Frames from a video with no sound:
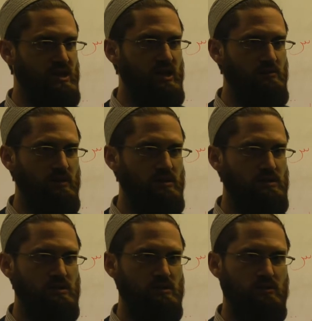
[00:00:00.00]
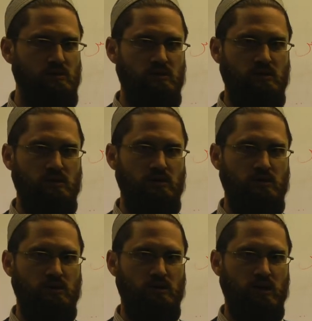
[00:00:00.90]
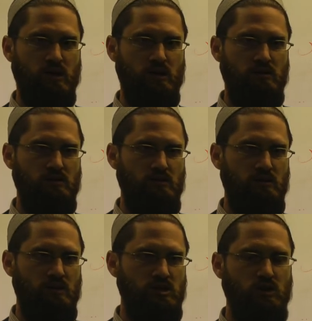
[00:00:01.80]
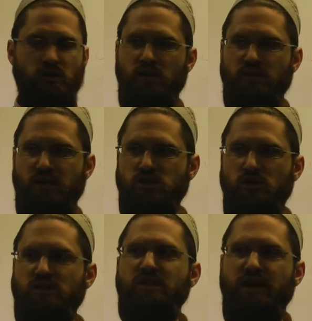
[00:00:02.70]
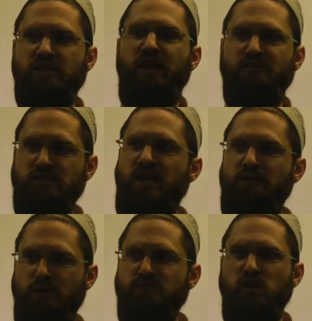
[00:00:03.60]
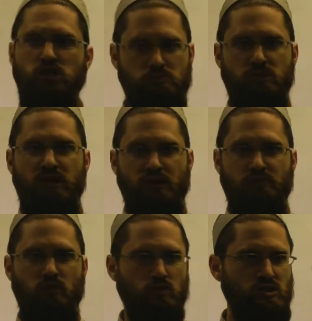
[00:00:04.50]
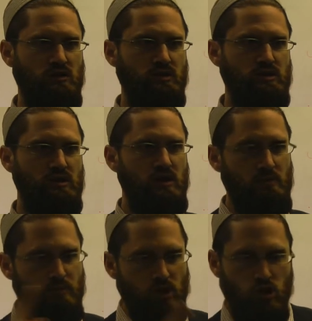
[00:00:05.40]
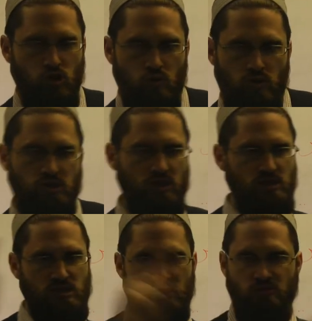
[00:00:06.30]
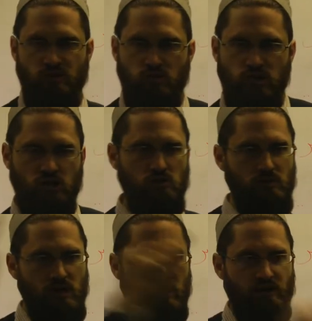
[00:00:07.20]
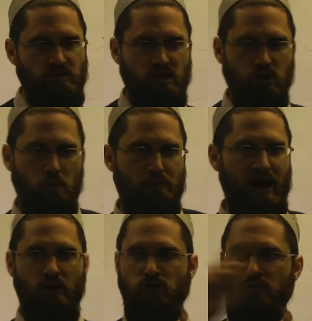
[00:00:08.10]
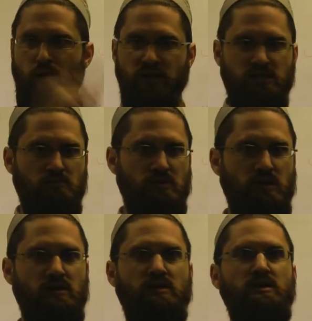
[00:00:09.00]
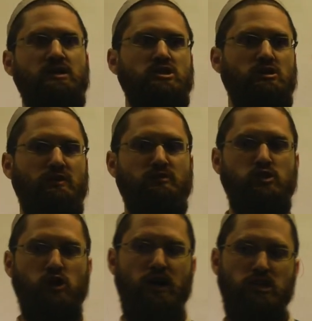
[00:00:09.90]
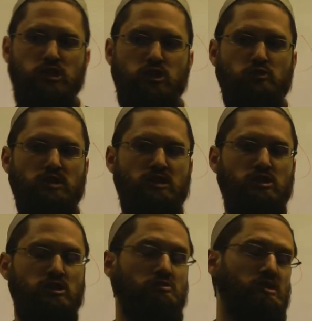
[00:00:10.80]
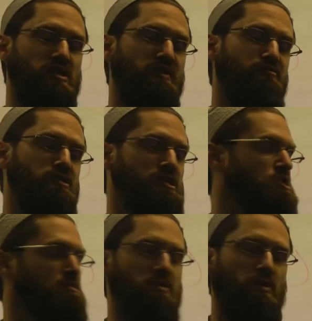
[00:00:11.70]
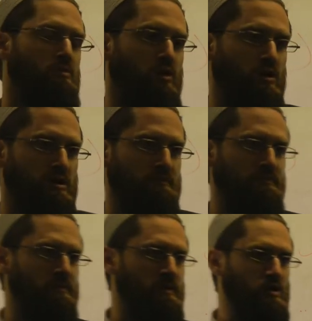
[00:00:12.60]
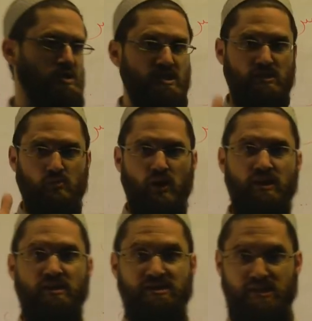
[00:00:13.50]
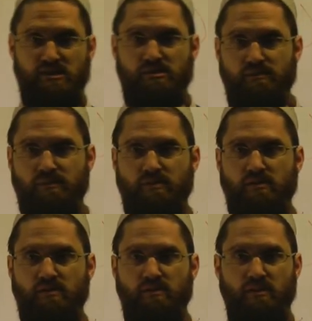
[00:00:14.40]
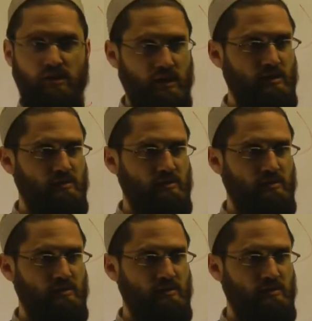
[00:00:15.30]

Deen means. Okay? So that's not, yeah, there is an element of judgment there, of course there is. But the nuance, the real subtle meaning there is that you're bound by something. So if you try to use a different system, it won't work, because it's the one system. Okay?